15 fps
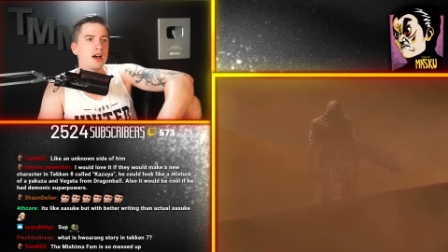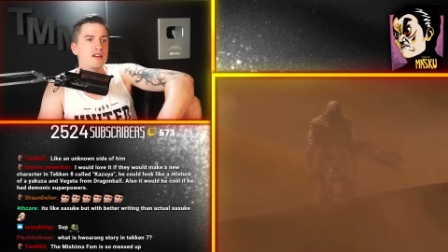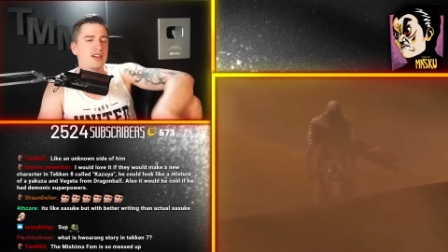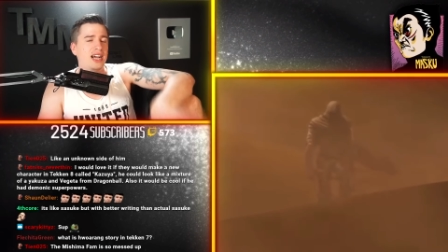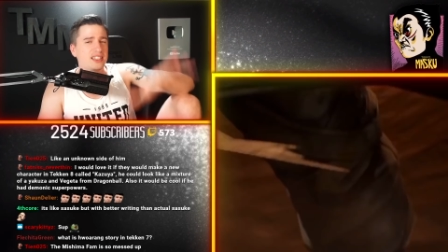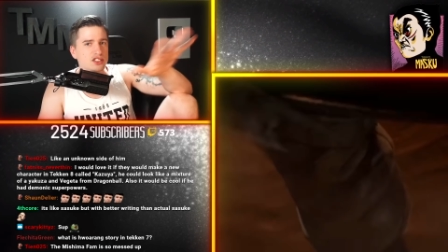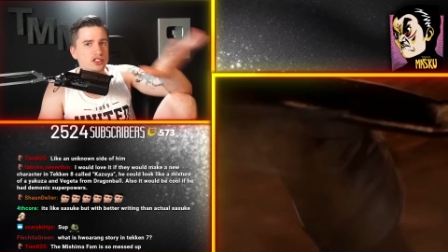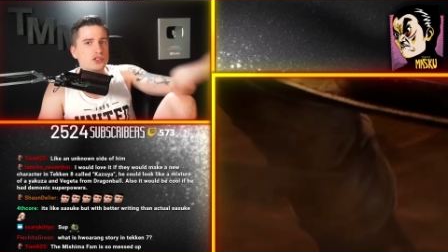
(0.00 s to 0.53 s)

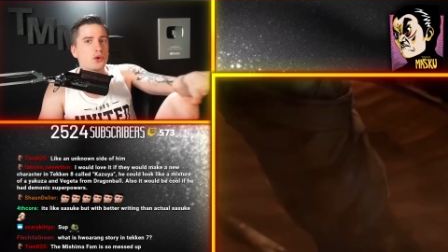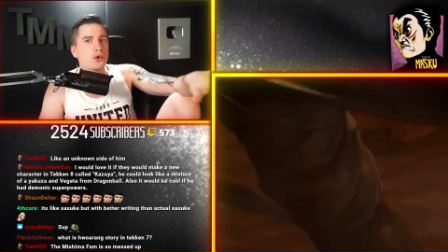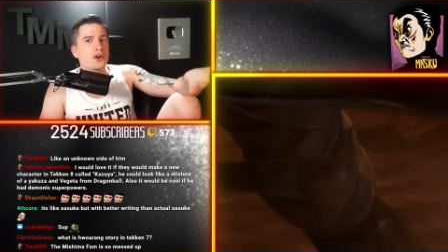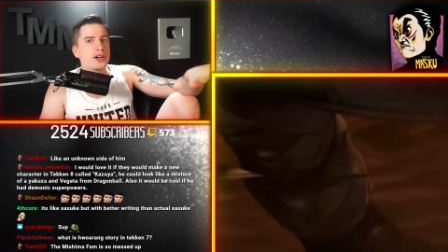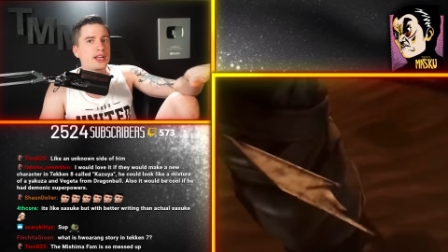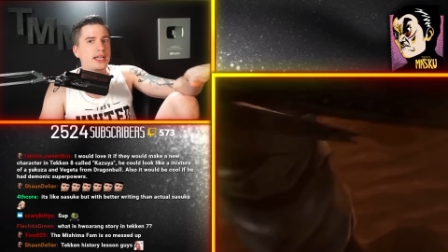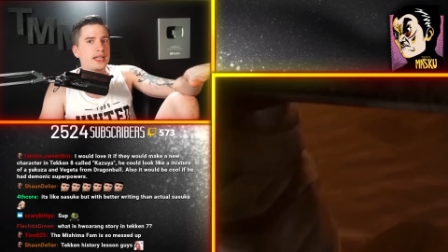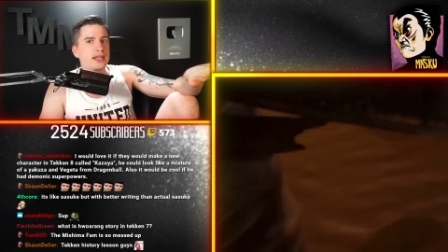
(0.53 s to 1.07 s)
That
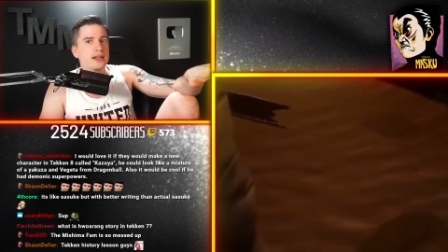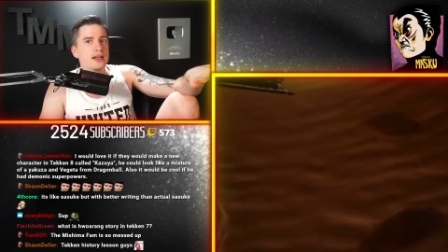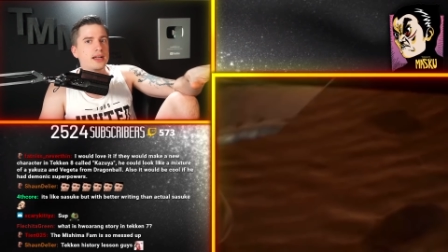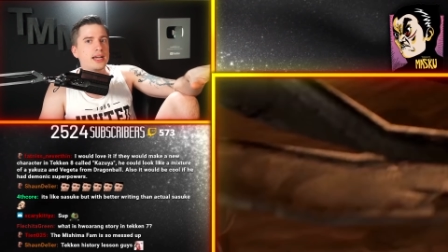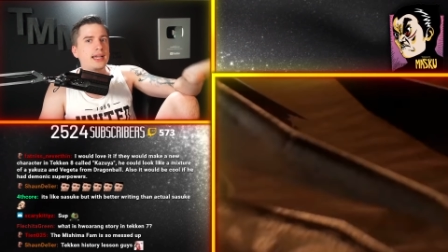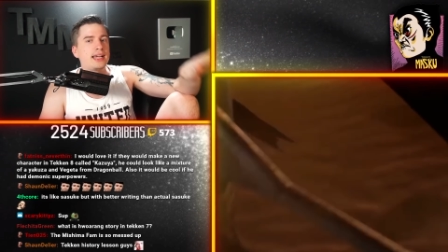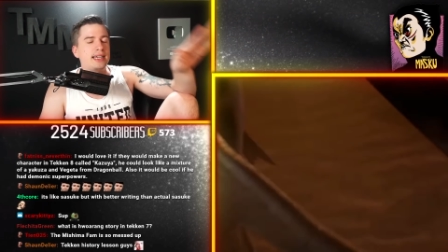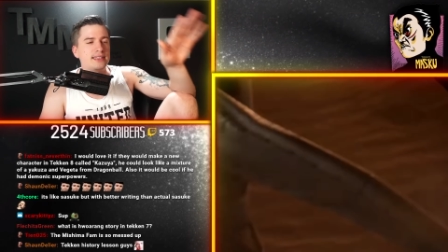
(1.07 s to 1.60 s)
story
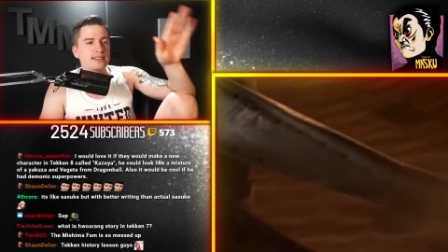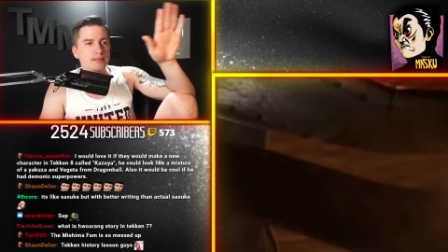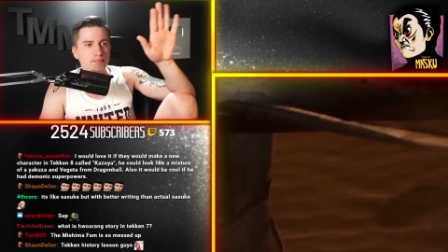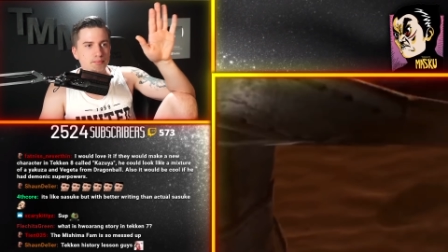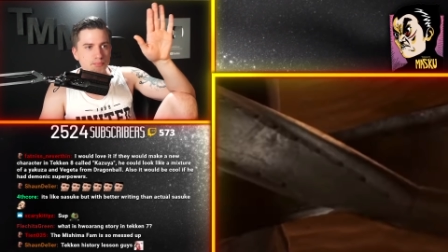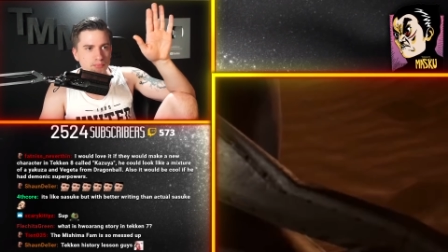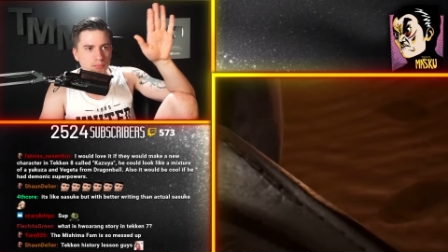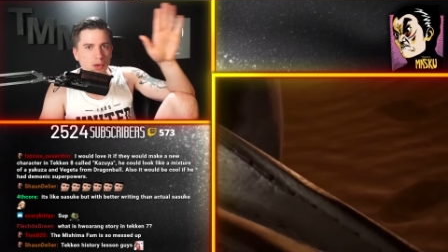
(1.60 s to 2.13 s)
is
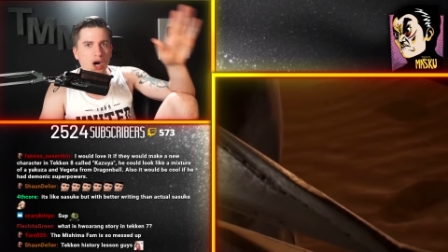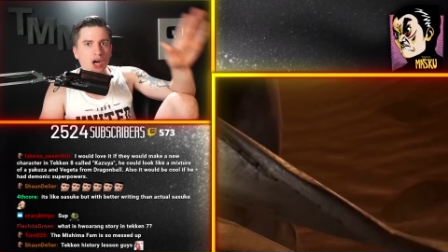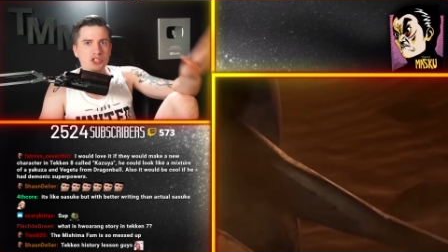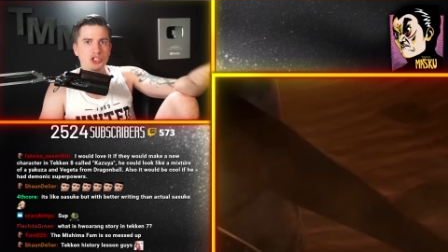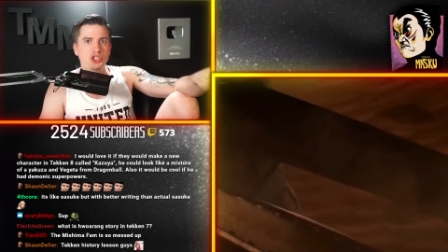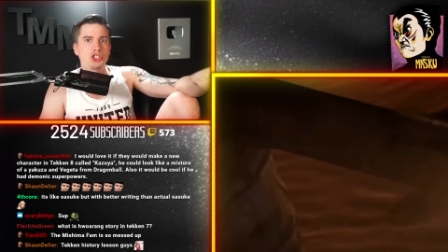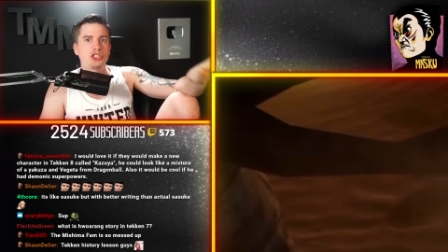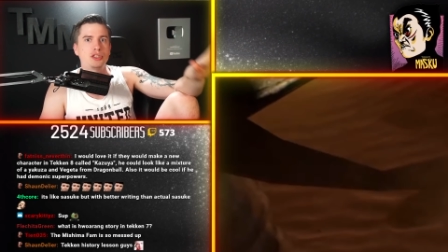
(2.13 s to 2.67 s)

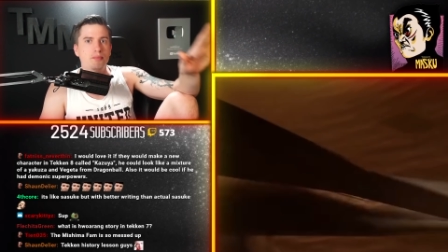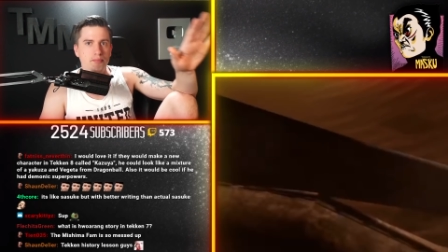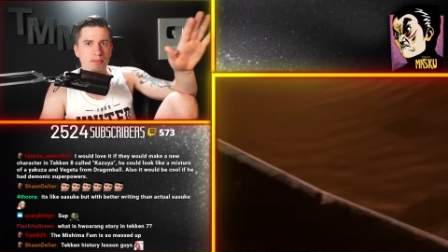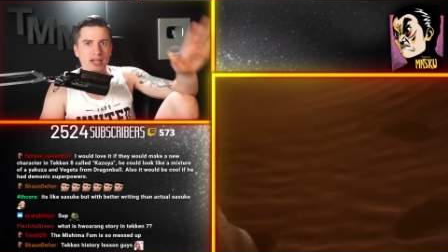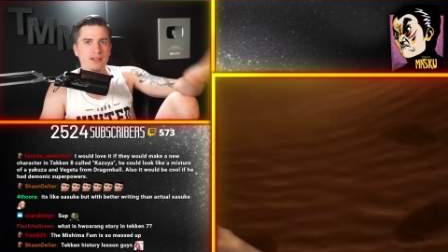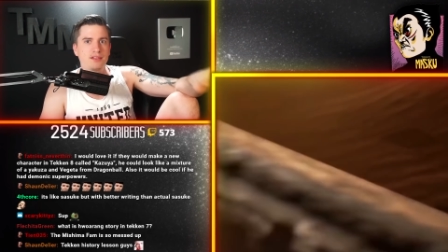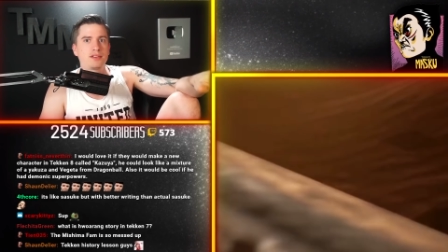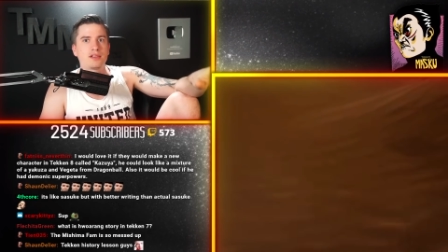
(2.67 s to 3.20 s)
much
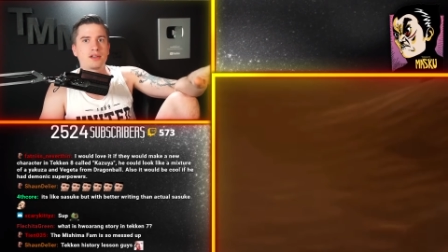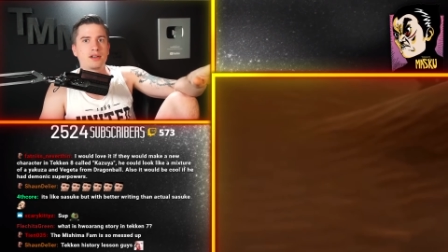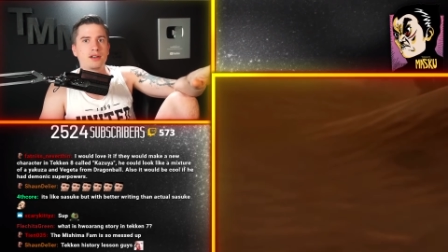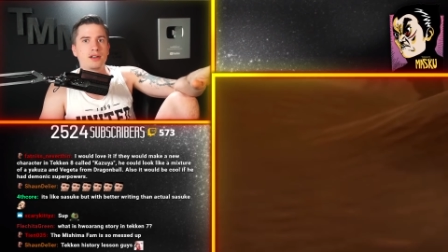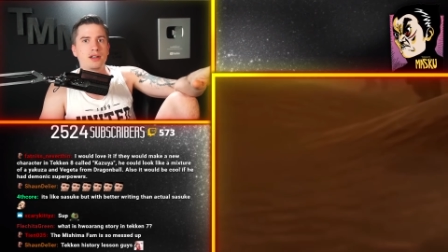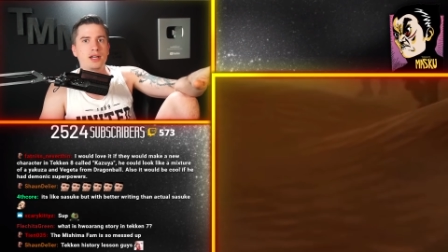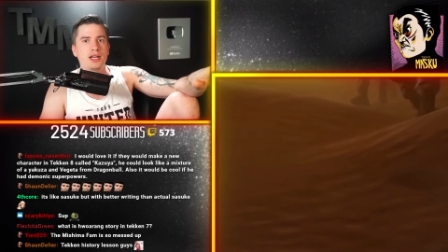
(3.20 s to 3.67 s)
better